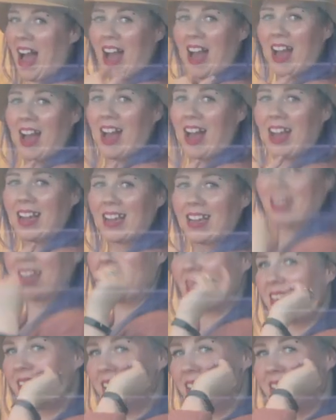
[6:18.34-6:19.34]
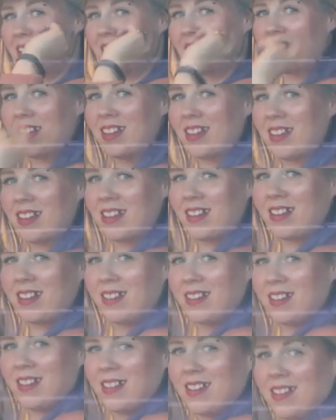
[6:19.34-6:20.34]
The cheese dip.
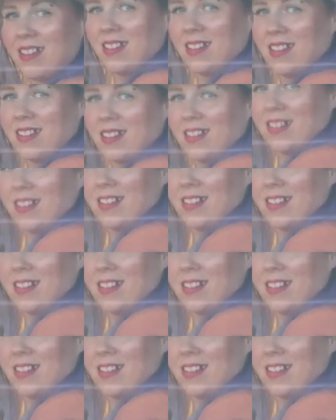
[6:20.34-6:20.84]
You get the